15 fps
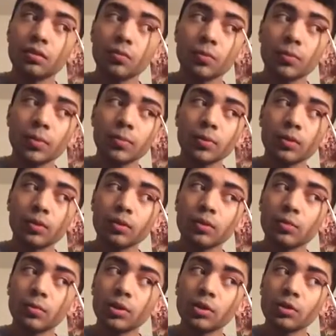Remember,
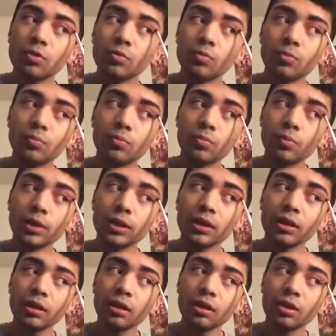when you
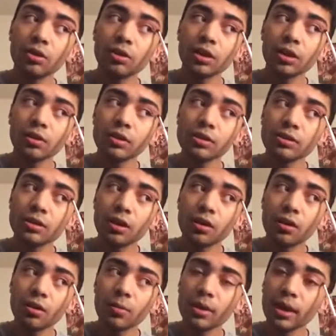bring your cut crease
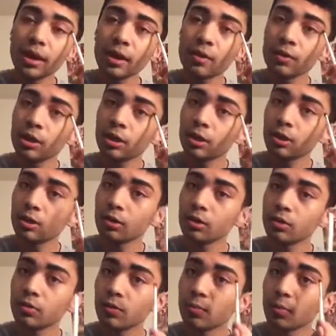all the way out here,
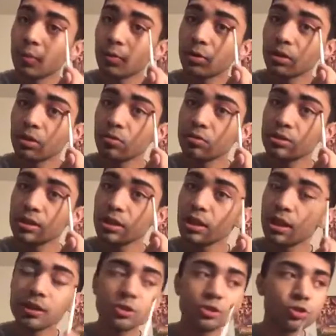remember to use
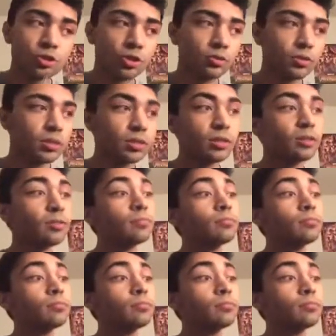light strokes,